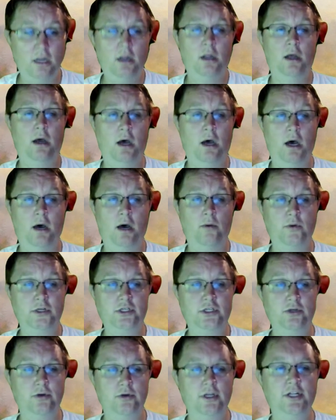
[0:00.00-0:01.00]
uh, which
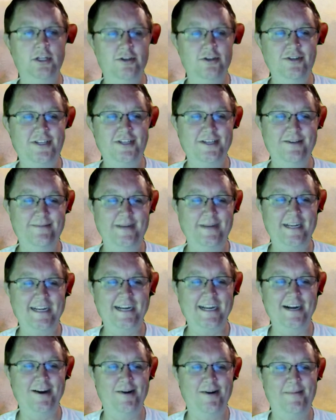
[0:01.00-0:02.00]
you can YouTube and
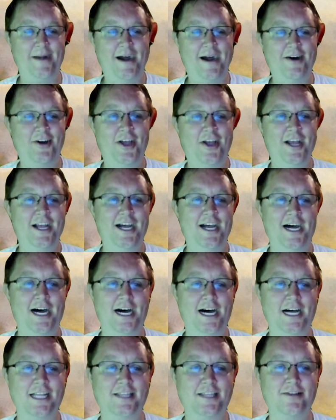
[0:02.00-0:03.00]
hear about
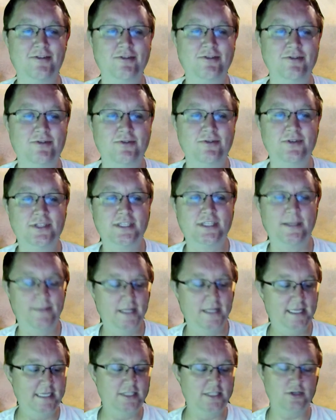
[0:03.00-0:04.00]
uh, through some of
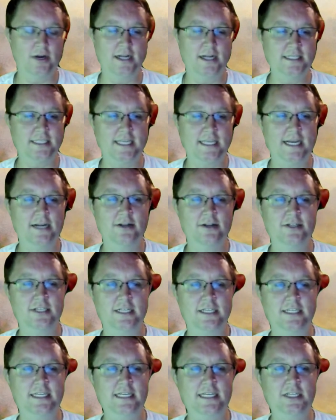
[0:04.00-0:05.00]
these translators
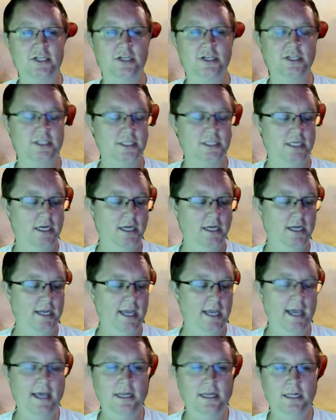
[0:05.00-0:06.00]
and teachers.
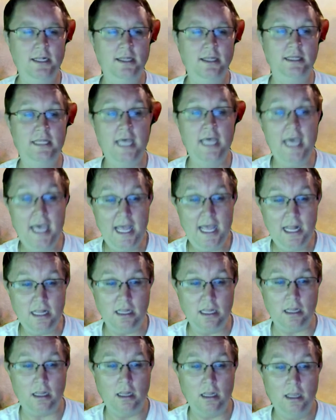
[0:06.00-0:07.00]
And
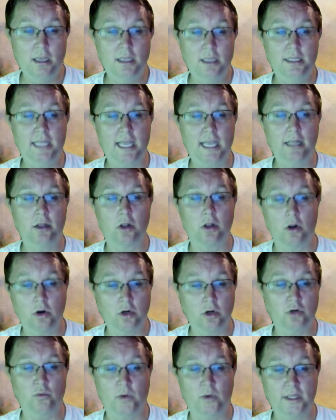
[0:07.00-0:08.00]
then they
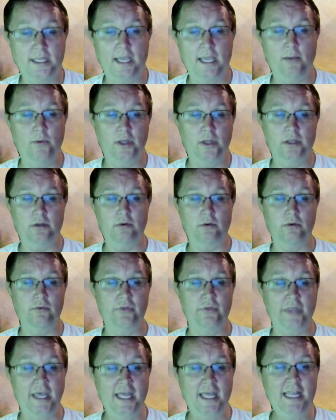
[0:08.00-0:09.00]
learned what they went through.
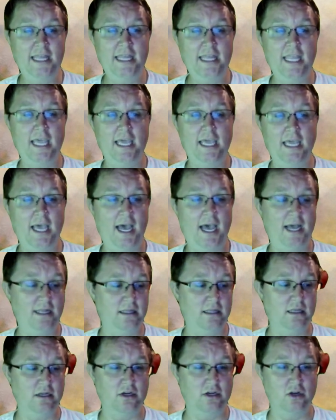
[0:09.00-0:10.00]
Then they had
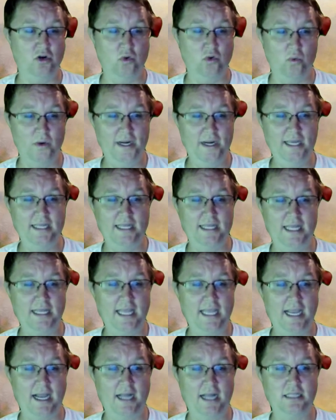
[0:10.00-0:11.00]
the degree that they
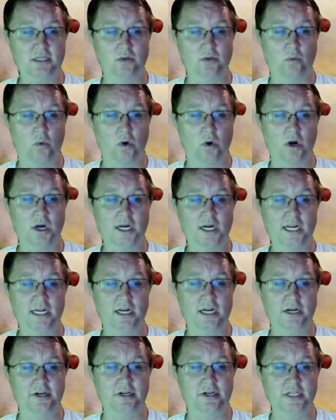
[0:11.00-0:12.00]
got to work and
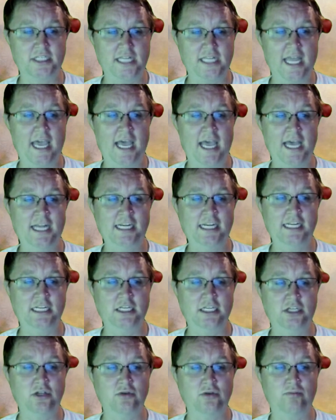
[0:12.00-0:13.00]
understand and
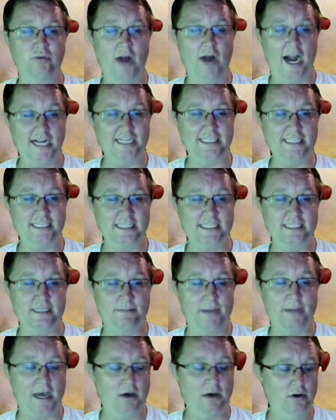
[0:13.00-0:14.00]
do practices
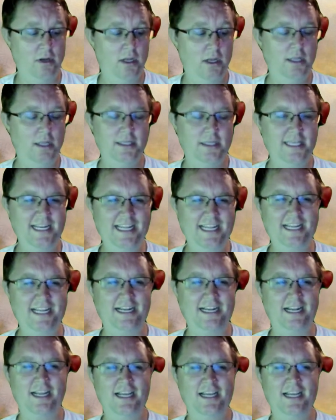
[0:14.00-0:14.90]
about. They didn't